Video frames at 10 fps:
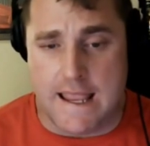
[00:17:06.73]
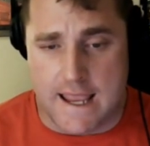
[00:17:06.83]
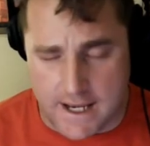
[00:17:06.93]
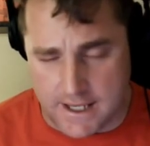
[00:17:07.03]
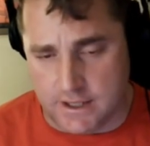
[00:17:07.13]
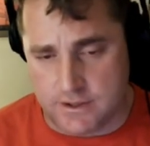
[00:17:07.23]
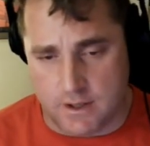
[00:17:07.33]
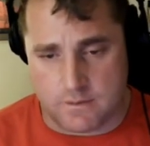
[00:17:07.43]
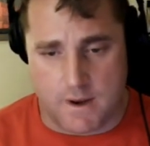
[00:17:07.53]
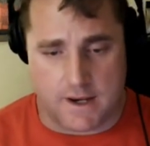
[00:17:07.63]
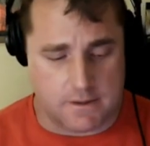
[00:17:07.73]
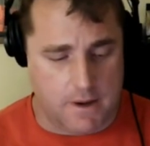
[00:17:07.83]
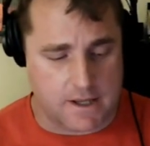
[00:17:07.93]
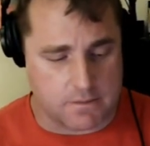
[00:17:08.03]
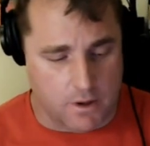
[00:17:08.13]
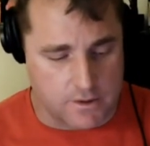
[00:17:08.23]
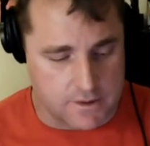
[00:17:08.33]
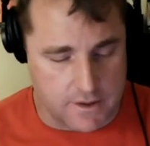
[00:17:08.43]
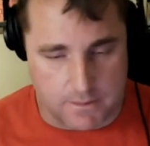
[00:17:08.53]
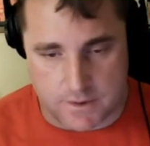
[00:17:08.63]
any James Madison basketball
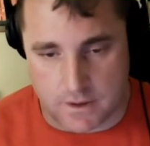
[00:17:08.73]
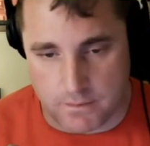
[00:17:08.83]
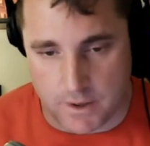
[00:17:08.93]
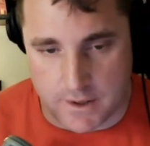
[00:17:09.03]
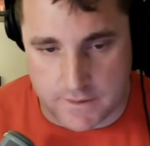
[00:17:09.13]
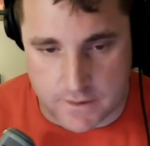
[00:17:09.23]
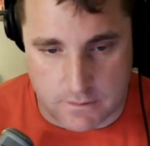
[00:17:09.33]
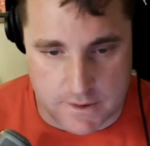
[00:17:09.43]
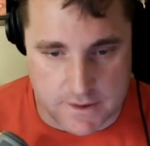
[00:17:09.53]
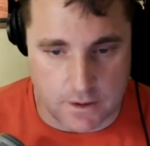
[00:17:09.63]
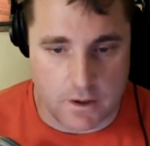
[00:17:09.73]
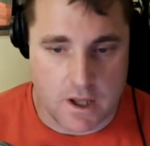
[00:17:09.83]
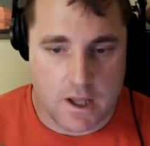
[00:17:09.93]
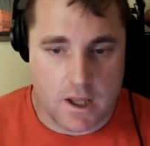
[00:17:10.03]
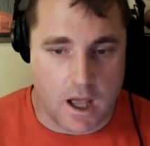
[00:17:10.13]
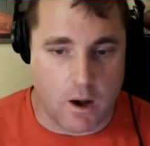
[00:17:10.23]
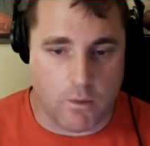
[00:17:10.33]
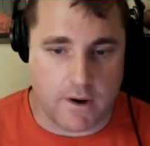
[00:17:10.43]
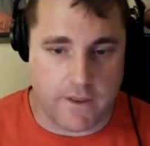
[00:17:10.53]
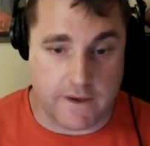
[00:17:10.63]
until they started playing in the tournament. So
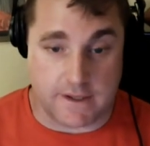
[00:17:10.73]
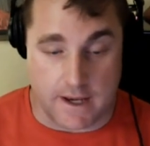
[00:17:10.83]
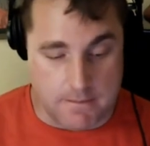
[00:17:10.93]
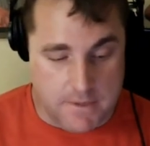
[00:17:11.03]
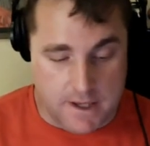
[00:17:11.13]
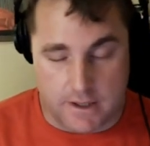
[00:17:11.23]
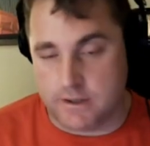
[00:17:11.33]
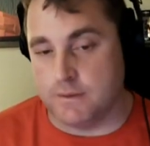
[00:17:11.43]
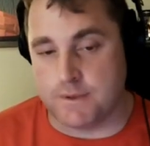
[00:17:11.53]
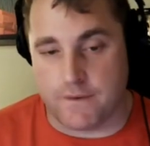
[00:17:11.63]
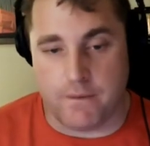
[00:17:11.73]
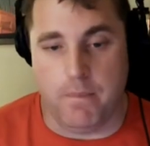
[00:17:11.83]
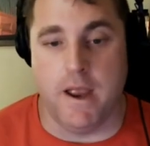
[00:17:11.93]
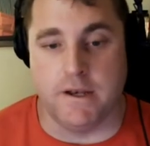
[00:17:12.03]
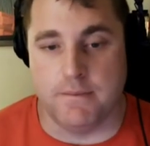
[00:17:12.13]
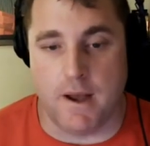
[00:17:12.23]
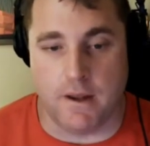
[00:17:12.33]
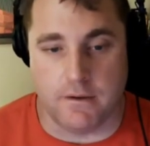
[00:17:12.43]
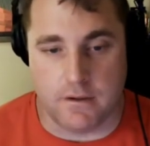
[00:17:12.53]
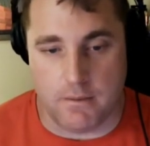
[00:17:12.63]
one of the things that immediately jumps off the page
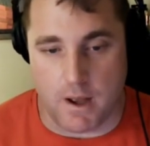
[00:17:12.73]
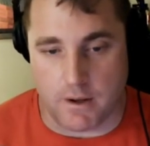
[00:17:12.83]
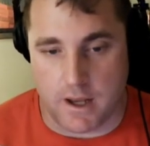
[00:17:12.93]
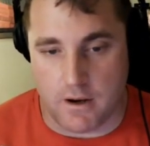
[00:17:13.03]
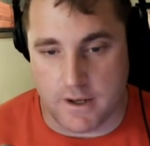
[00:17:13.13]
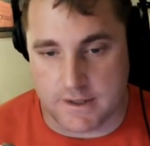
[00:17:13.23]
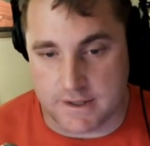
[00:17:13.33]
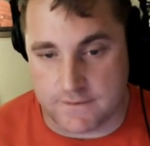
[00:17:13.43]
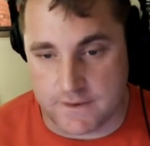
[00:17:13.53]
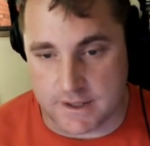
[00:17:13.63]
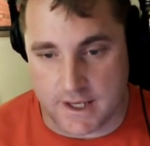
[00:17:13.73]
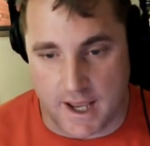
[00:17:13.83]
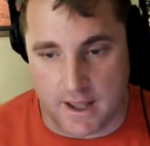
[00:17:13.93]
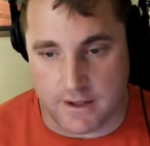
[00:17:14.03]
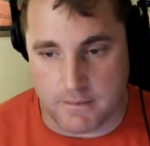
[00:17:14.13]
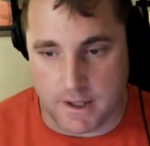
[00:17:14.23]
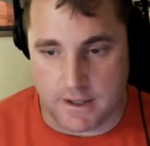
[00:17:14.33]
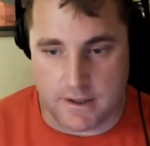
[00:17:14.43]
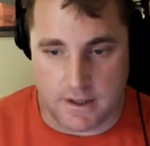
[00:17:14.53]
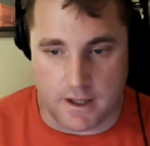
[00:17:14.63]
about Carey is his physicality,
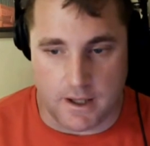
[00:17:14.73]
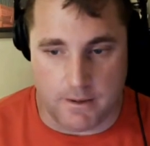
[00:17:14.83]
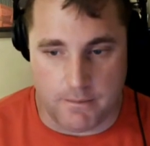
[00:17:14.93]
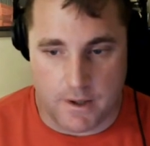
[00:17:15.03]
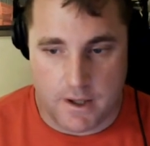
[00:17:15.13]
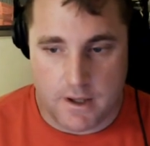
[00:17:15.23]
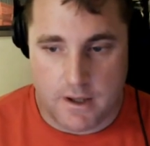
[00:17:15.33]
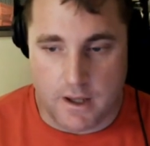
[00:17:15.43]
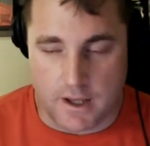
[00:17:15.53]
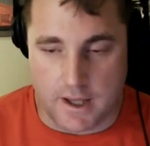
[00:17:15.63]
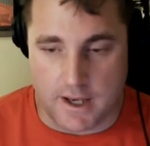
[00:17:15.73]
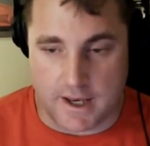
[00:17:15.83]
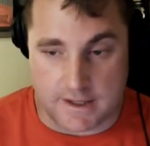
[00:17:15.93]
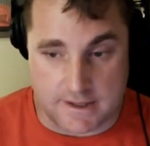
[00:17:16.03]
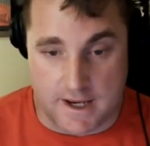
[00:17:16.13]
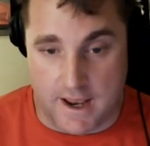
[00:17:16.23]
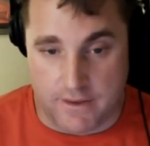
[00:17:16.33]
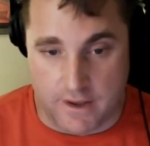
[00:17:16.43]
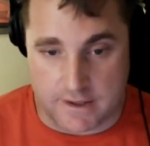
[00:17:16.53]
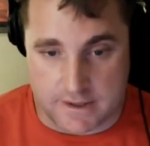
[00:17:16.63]
man. Again, like I said,
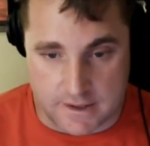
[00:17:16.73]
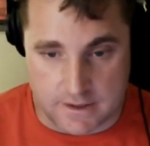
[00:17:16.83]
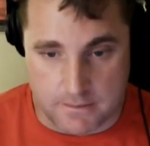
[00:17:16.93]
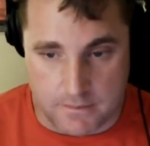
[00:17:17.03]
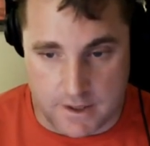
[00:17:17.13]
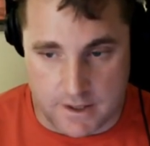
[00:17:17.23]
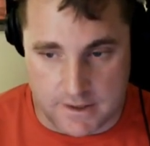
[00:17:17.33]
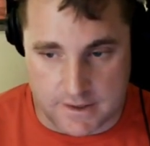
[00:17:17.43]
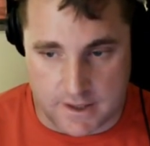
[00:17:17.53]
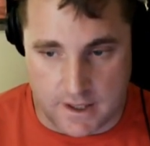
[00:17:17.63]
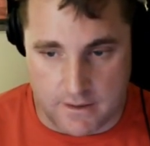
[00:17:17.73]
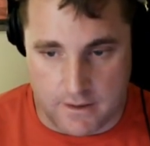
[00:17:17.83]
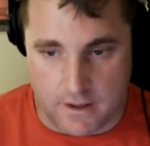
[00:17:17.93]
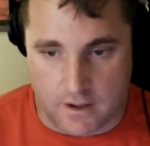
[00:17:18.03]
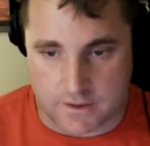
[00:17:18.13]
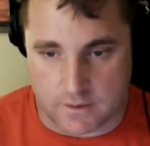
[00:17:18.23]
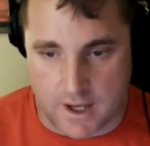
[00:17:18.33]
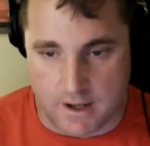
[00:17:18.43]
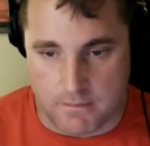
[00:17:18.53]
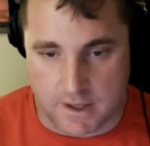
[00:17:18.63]
athleticism is also
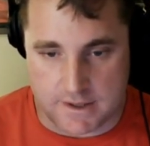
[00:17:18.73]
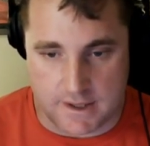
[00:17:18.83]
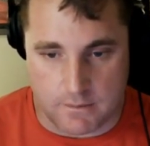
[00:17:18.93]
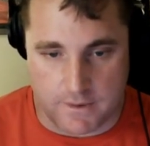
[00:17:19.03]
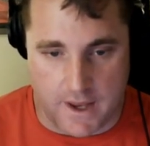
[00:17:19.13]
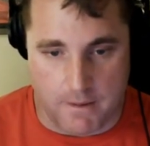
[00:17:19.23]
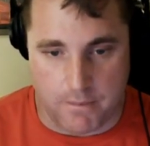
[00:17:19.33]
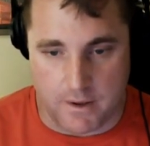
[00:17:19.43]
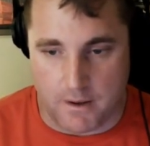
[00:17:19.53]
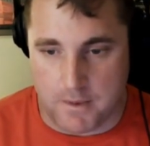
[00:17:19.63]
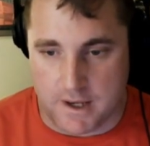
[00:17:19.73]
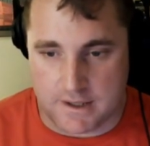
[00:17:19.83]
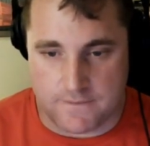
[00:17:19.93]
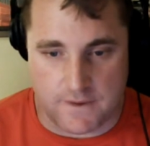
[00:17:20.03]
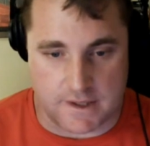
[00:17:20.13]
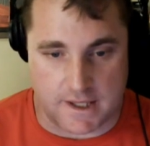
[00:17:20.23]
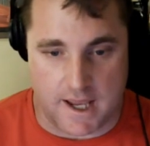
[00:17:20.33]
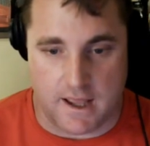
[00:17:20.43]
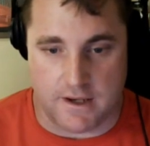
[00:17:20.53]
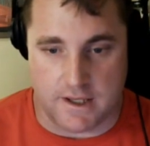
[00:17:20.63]
kind of mixed in with that. But I mean, his
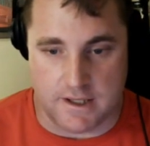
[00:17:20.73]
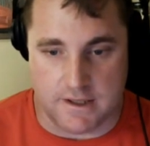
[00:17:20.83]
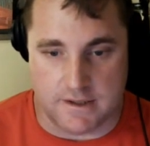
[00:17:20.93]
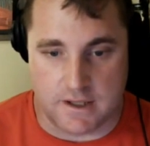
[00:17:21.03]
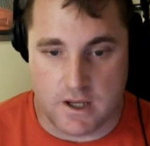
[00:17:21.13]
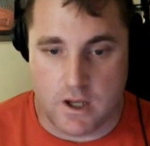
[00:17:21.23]
physicality is,